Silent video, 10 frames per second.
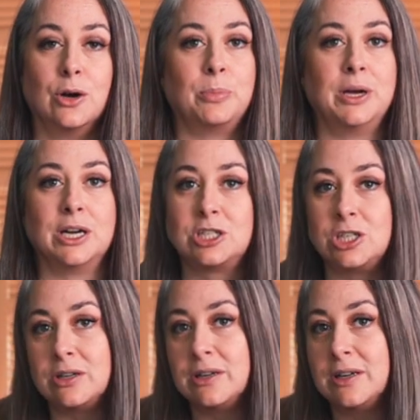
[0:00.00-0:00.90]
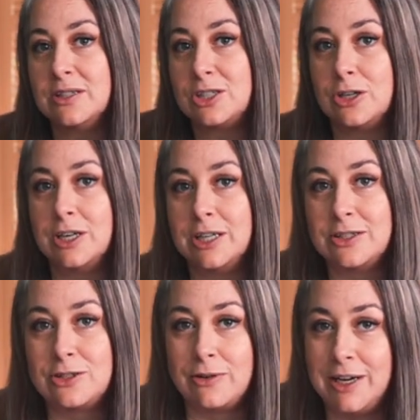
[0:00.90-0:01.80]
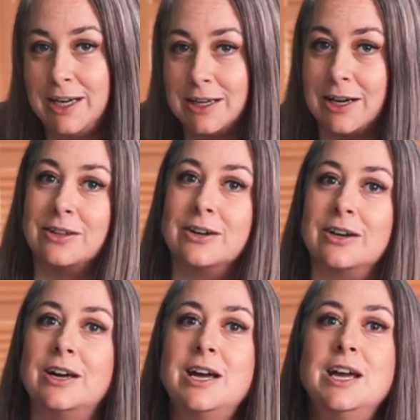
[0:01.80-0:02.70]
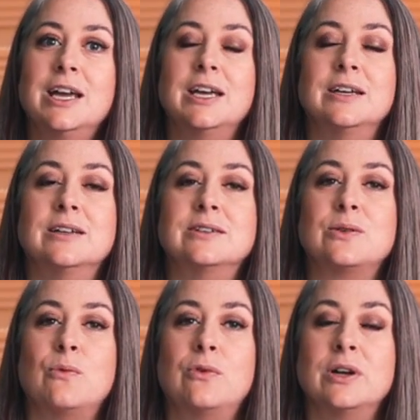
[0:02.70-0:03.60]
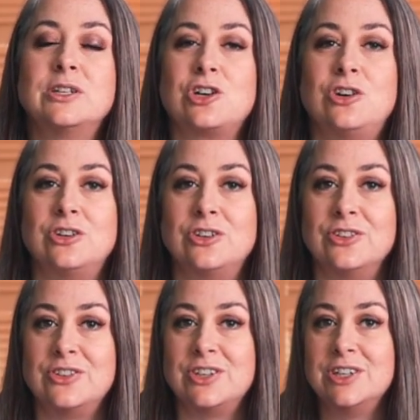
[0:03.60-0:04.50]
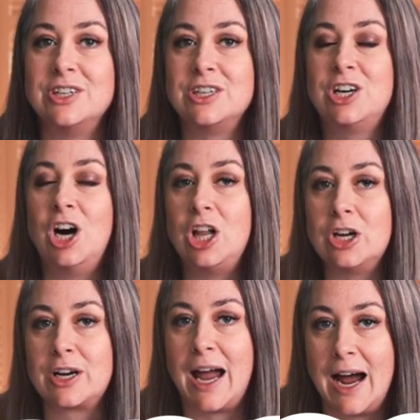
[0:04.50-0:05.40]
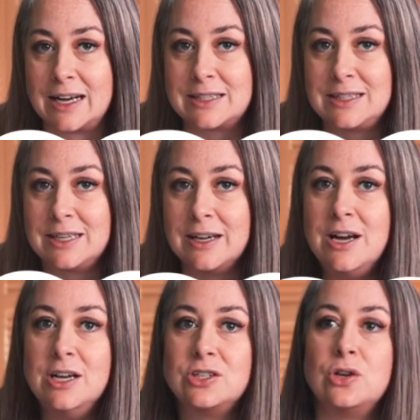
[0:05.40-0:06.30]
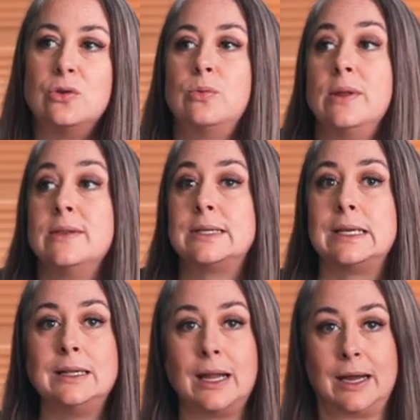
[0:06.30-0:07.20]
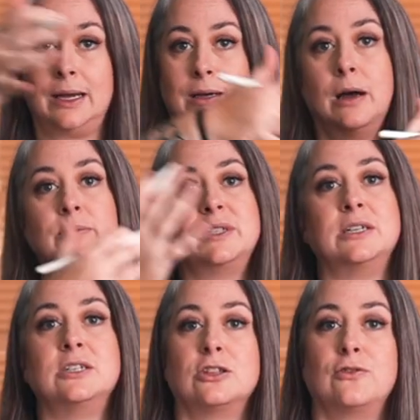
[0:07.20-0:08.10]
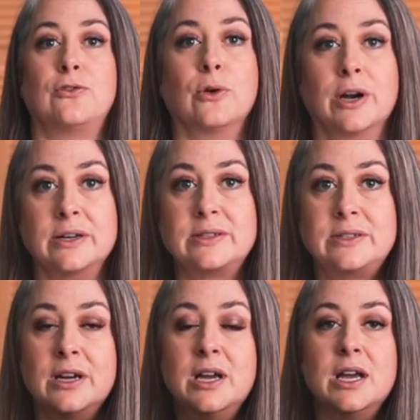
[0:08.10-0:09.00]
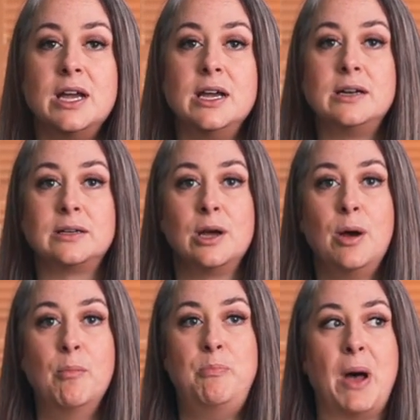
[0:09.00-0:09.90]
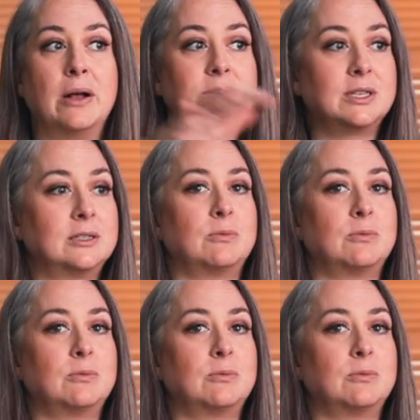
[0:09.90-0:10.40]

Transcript: your picture is turning this green color is what's called color cast. So when the sunlight comes into the forest, it bounces